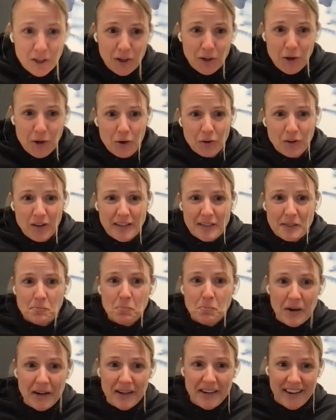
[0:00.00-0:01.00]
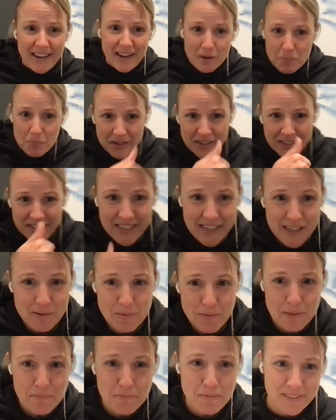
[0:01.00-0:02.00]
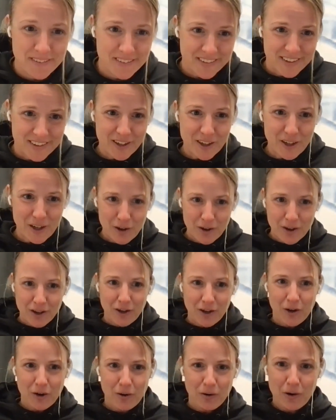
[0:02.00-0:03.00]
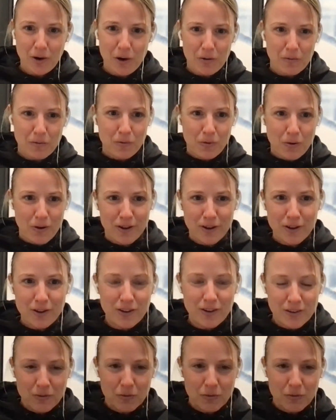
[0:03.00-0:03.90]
you know, let's buddy up and team up and go, you know, go forth